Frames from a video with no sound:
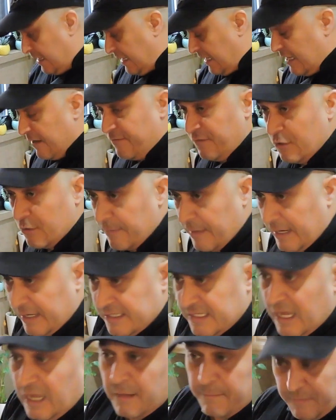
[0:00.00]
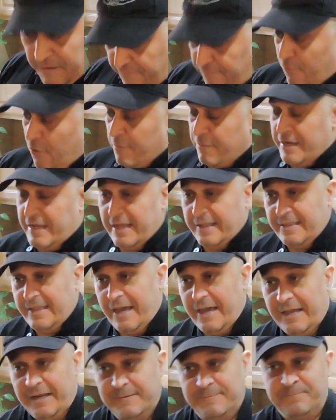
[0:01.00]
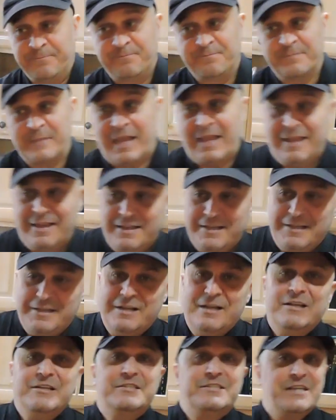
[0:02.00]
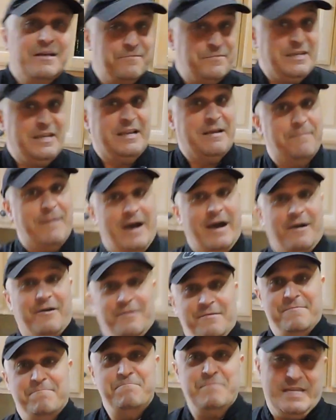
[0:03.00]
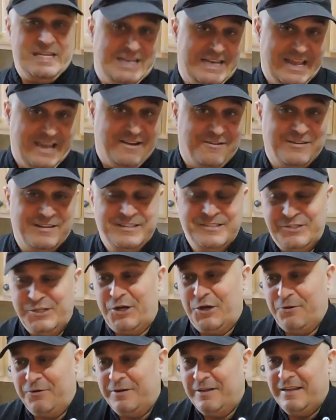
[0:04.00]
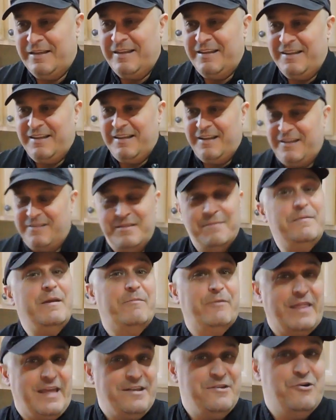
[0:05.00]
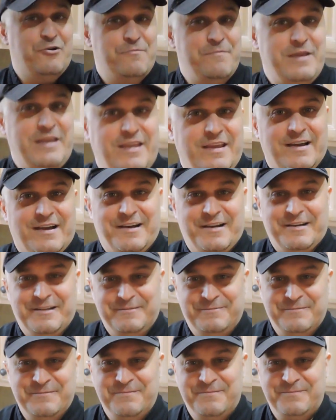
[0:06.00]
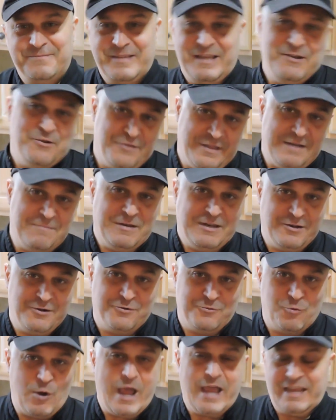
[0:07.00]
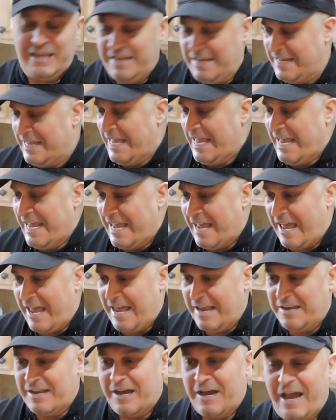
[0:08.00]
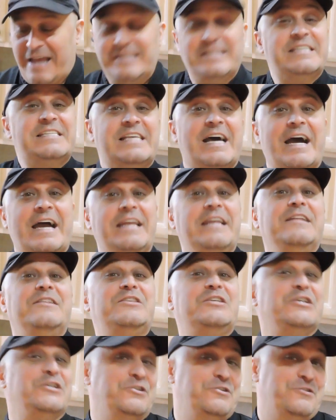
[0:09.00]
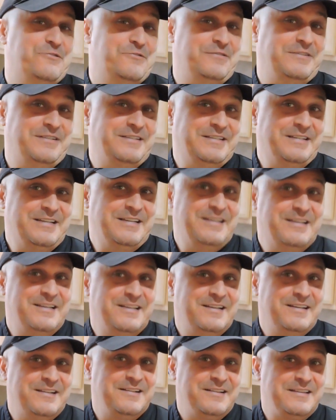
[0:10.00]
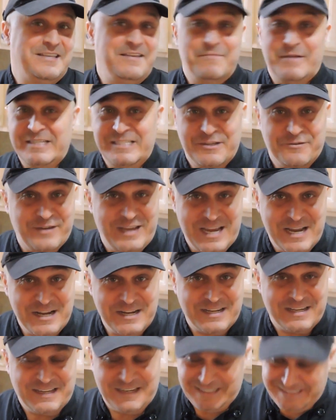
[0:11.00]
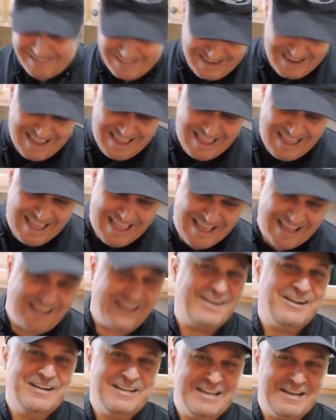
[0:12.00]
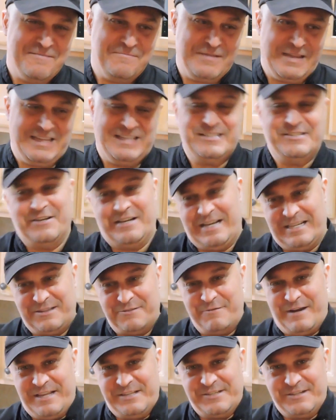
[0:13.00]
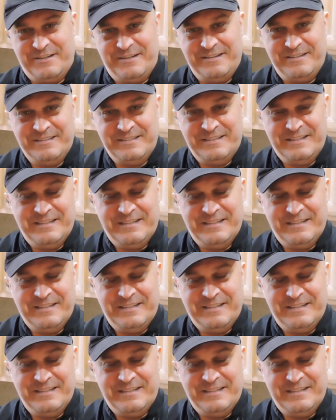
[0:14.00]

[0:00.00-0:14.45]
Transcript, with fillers: in a few minutes. Before we get that, something about me now. So, the people that know me, um, they know that I'm a little wacky, and uh, I decided to give myself a haircut. I said, eh, how hard could it be? So I got the razor.